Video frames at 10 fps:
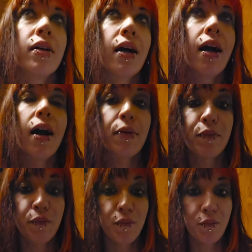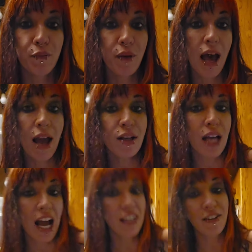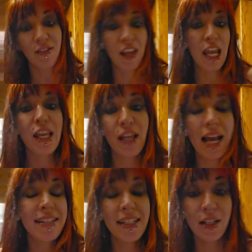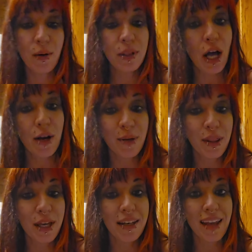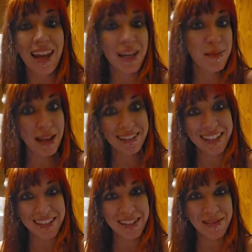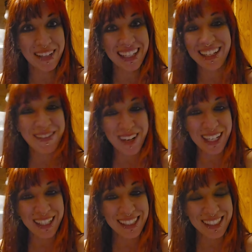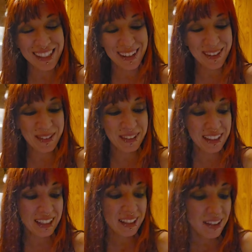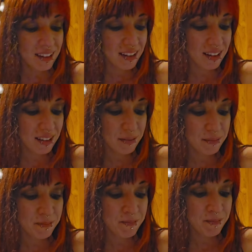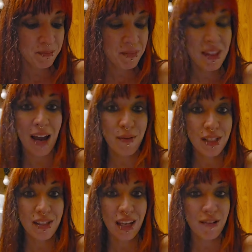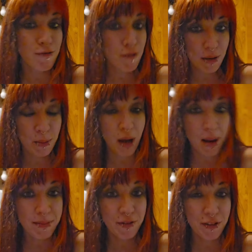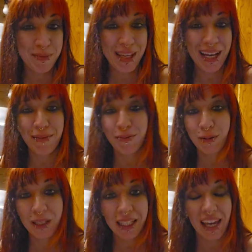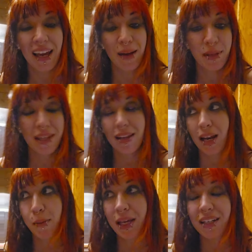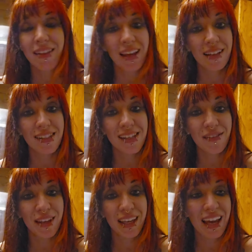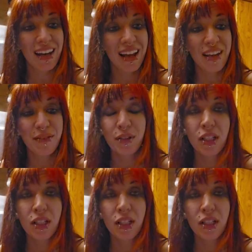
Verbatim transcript: um, I kind of, I did go along with it and it made sense to me and it worked. So, um, that was a fun prompt for me. I'm really happy that I picked Thanksgiving and I